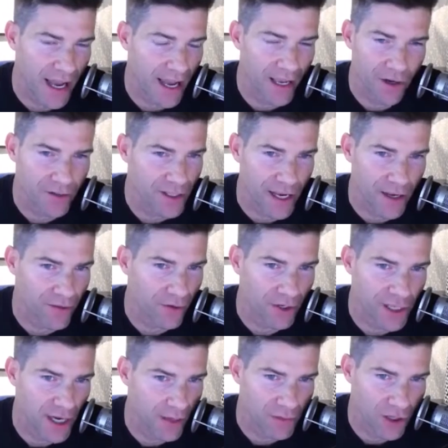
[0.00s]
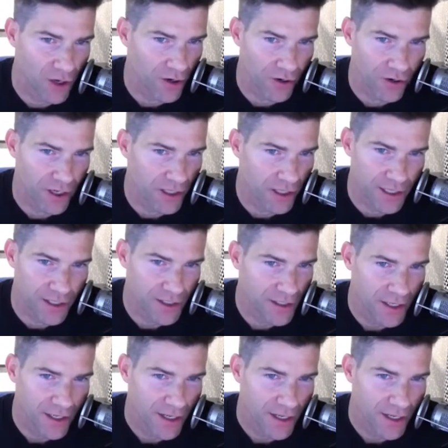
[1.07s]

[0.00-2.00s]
It'll take 3 times longer at least.